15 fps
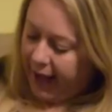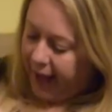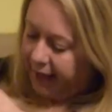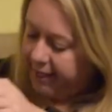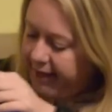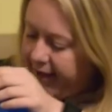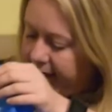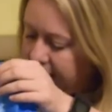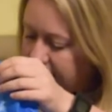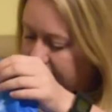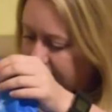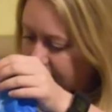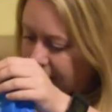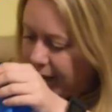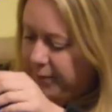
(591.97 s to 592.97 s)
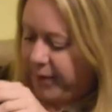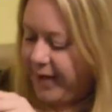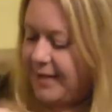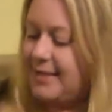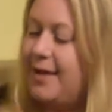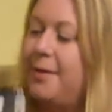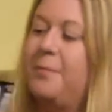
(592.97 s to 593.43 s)
And then I
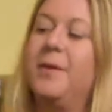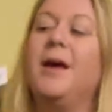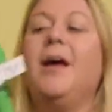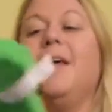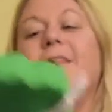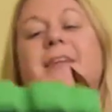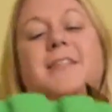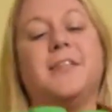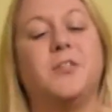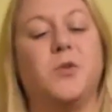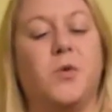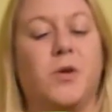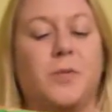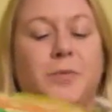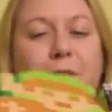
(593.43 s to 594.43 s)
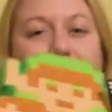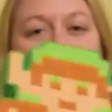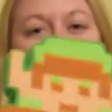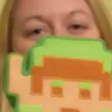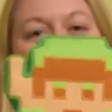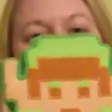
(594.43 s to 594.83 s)
picked up this adorable